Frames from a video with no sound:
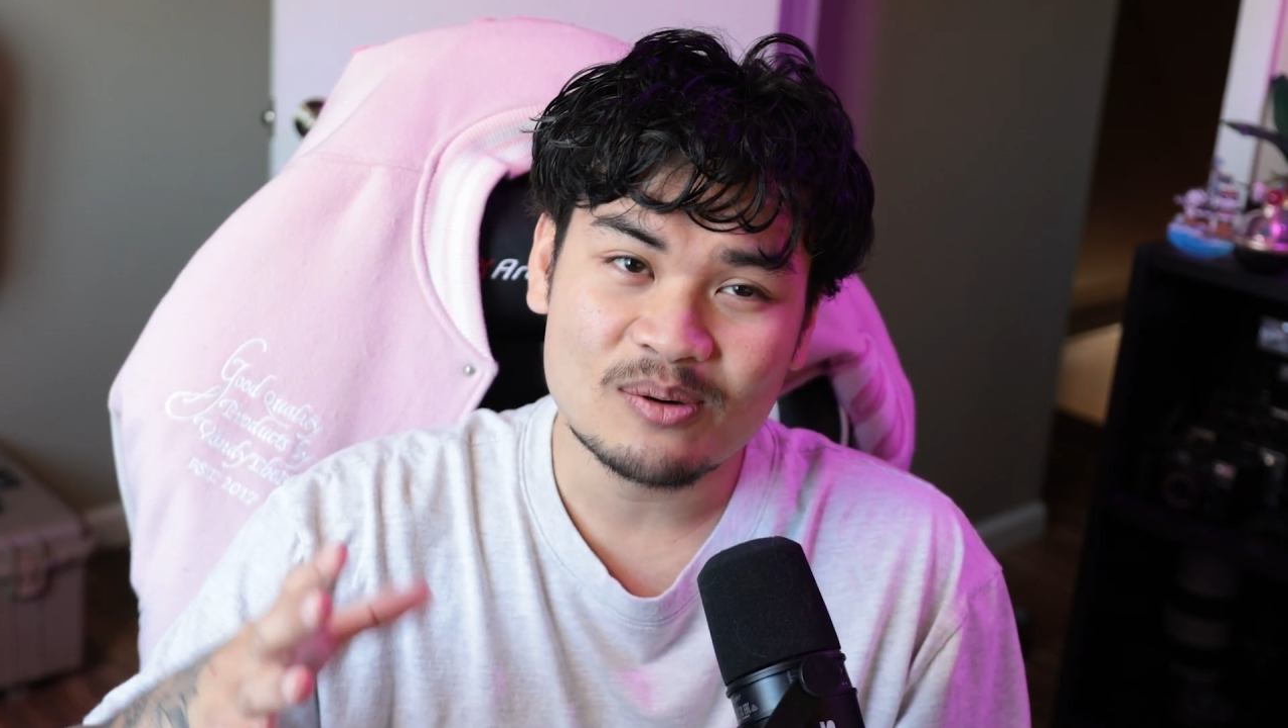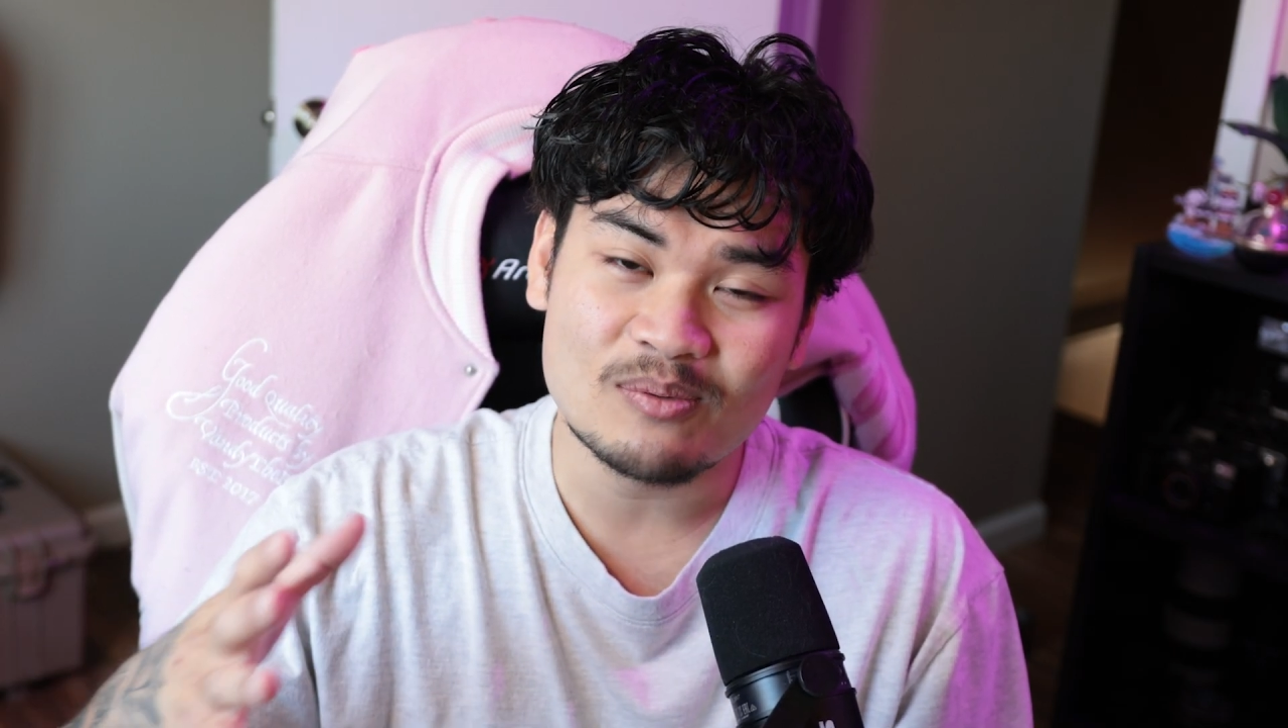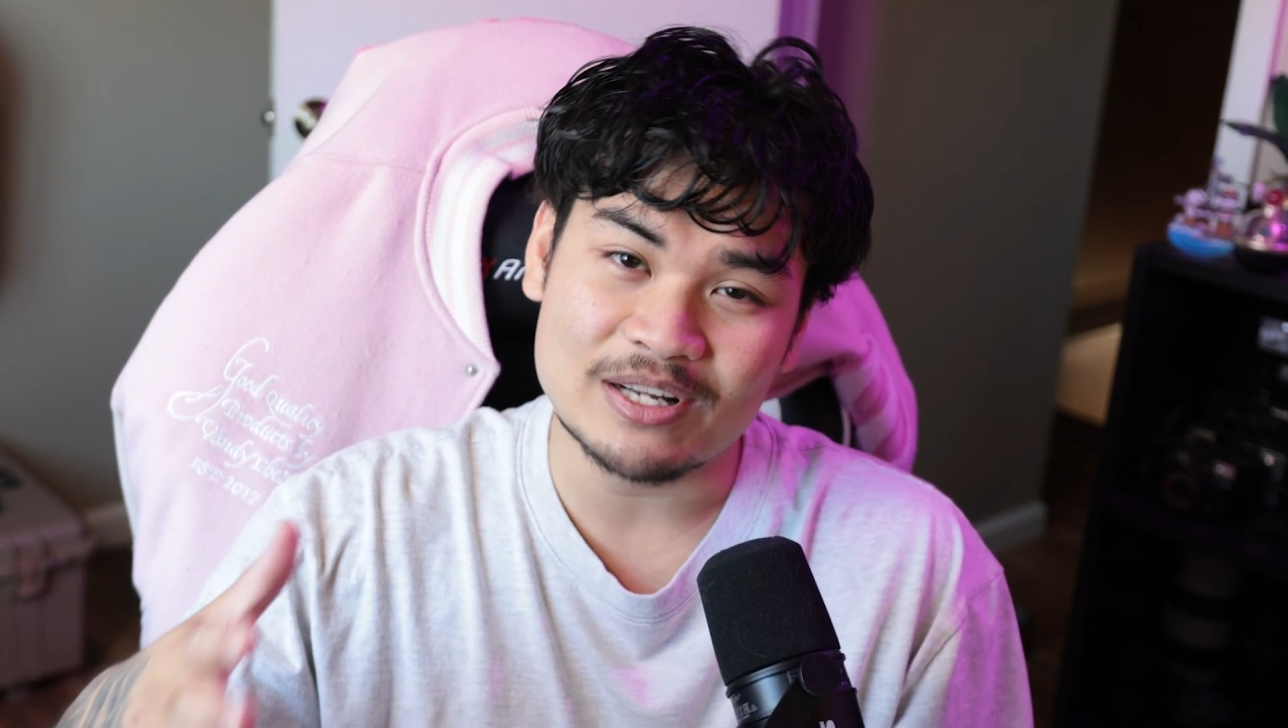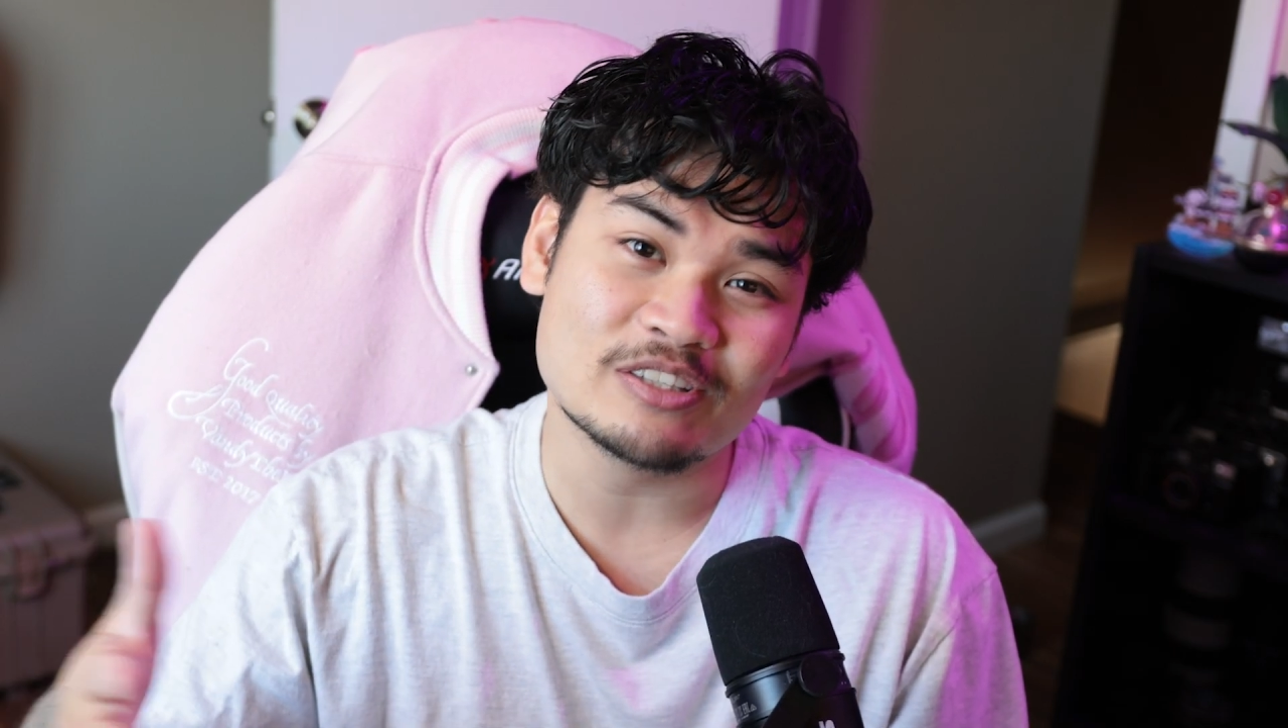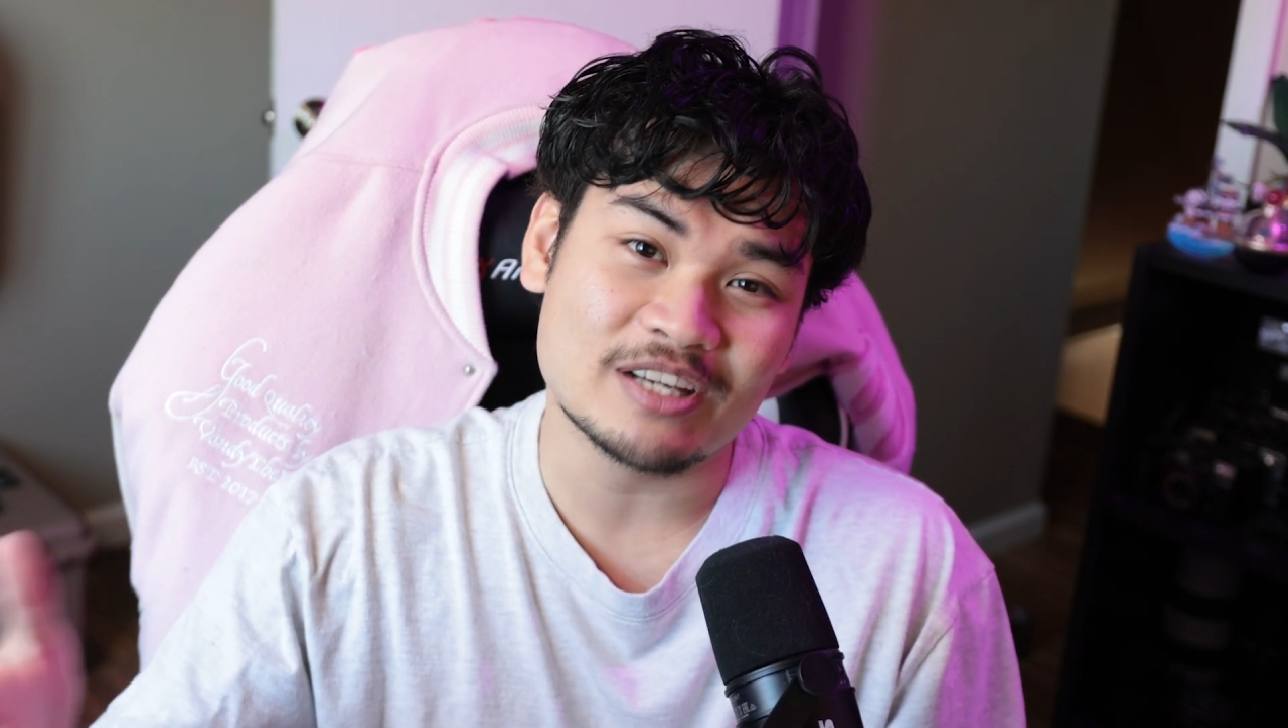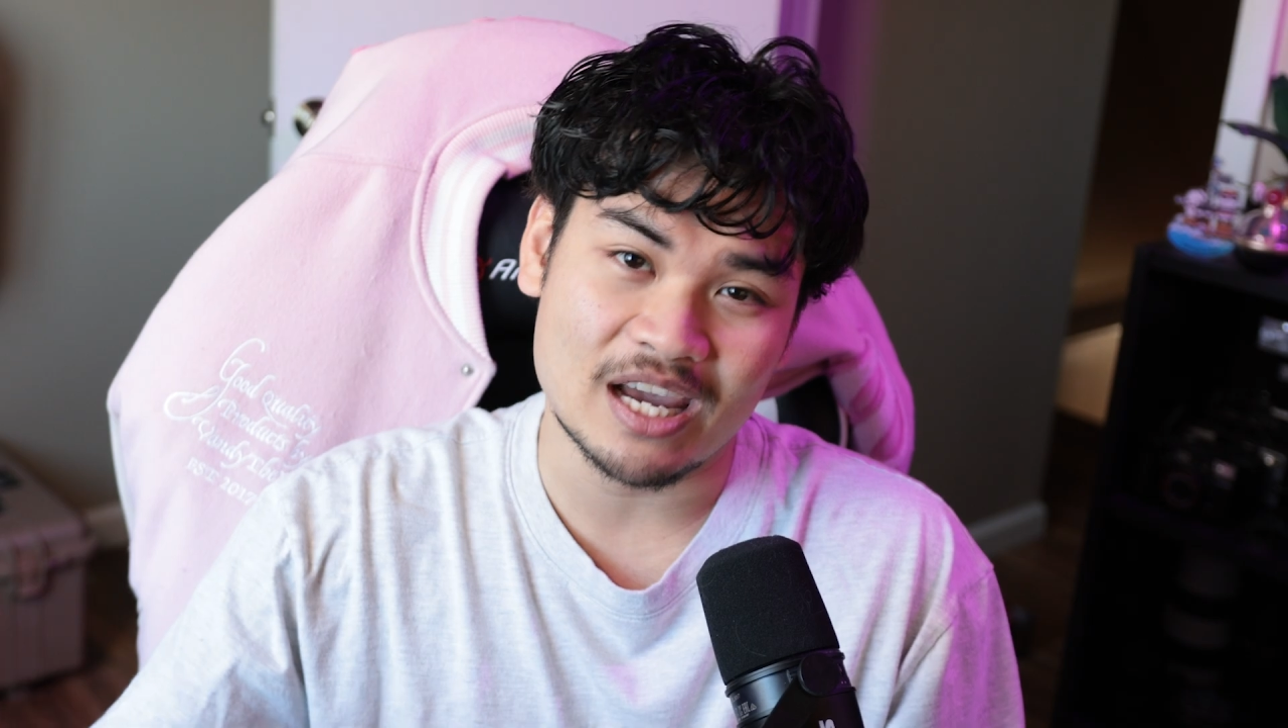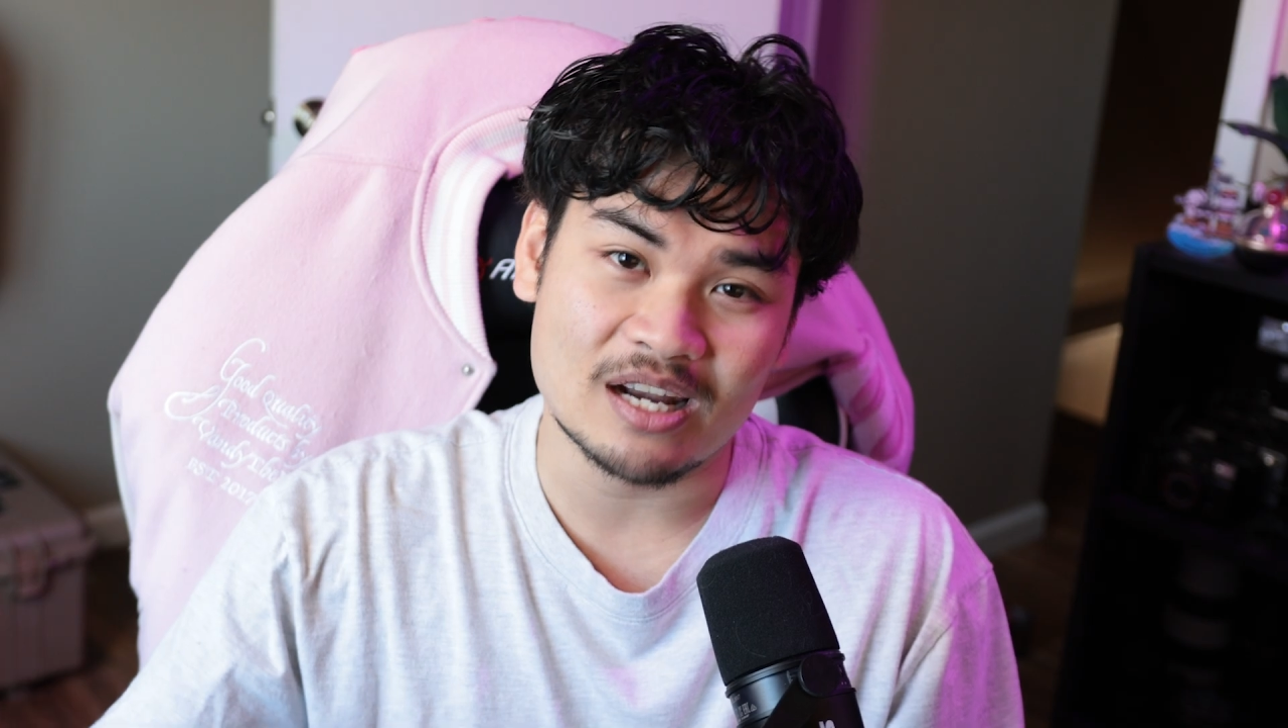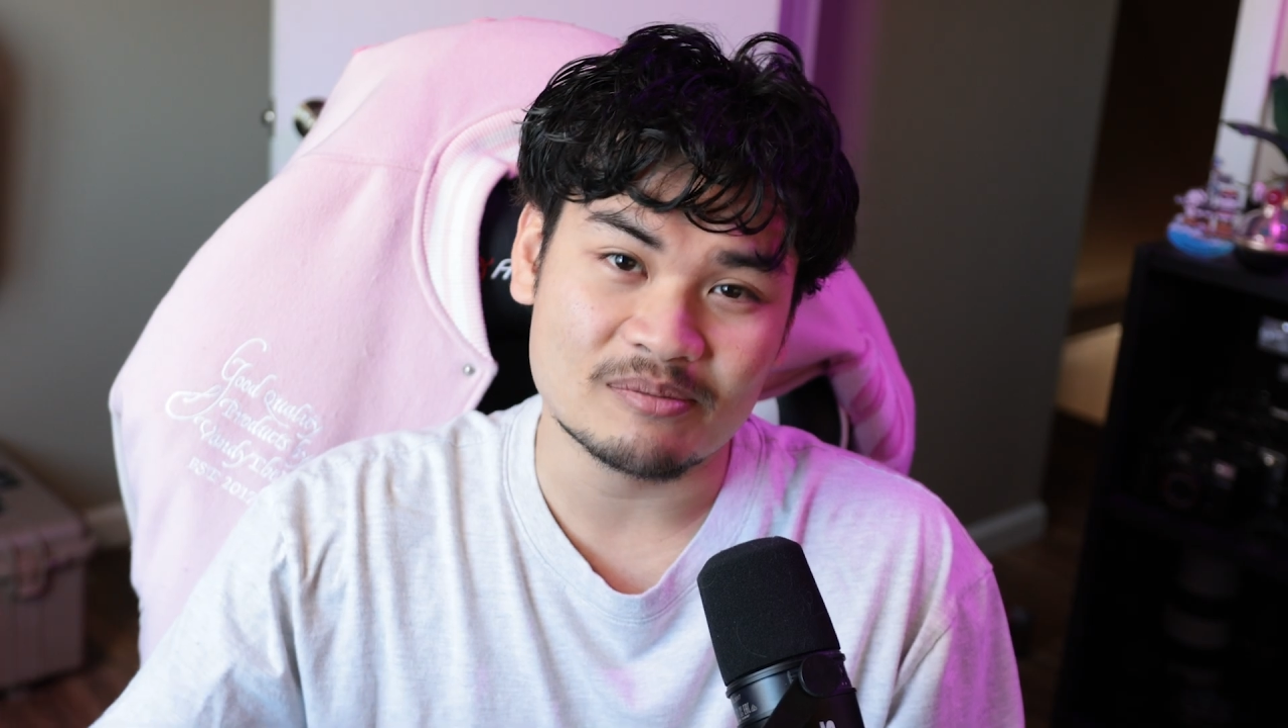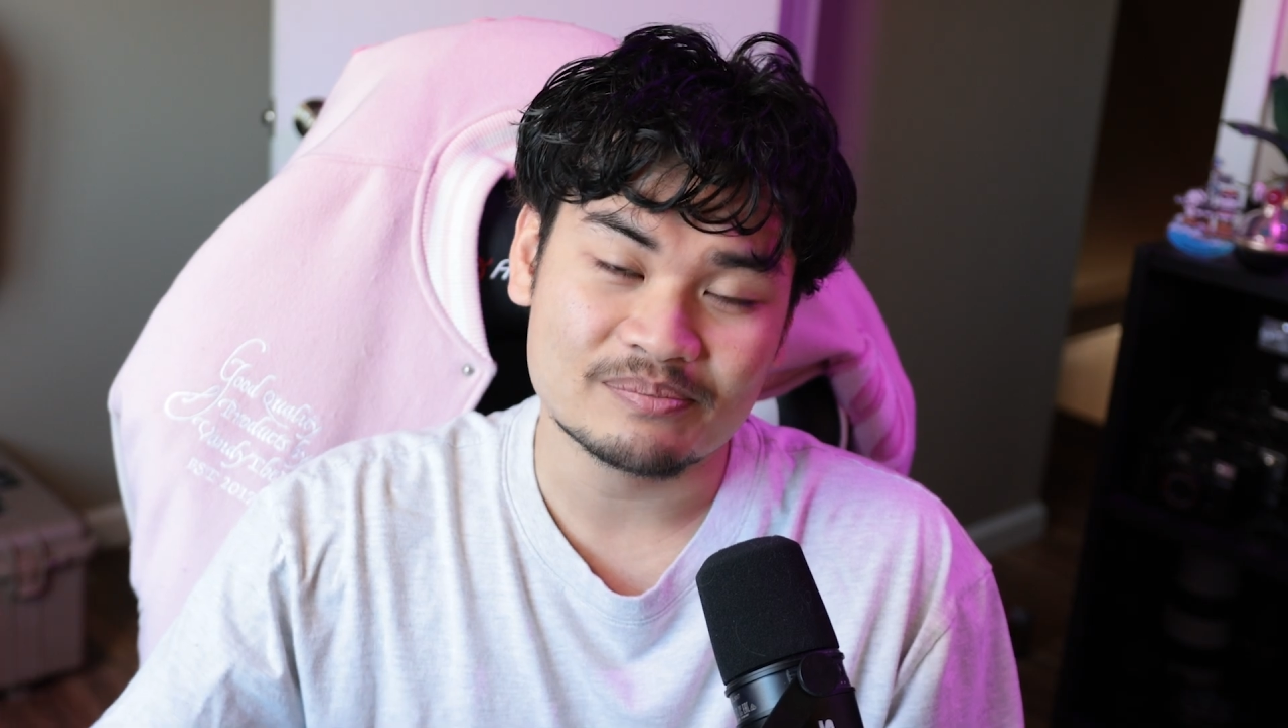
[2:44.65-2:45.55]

when you can.